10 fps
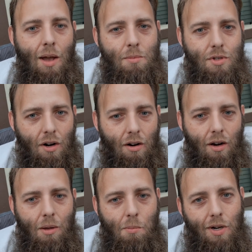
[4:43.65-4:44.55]
I'm
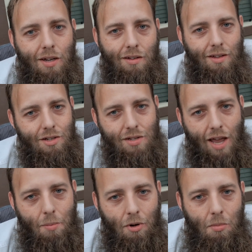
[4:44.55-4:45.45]
sorry, but it just
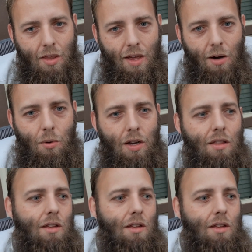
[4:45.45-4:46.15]
happened to be that way,